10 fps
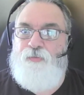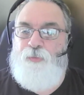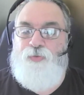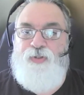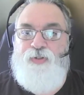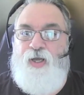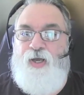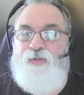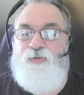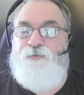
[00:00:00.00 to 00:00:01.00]
Both these
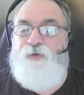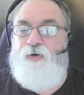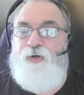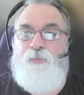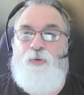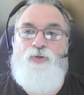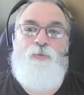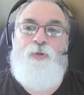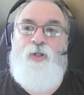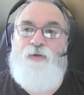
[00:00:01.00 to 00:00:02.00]
guys are very
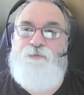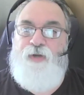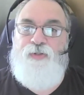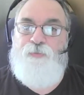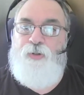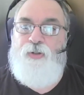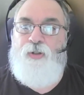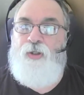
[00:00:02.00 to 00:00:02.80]
approachable on Facebook,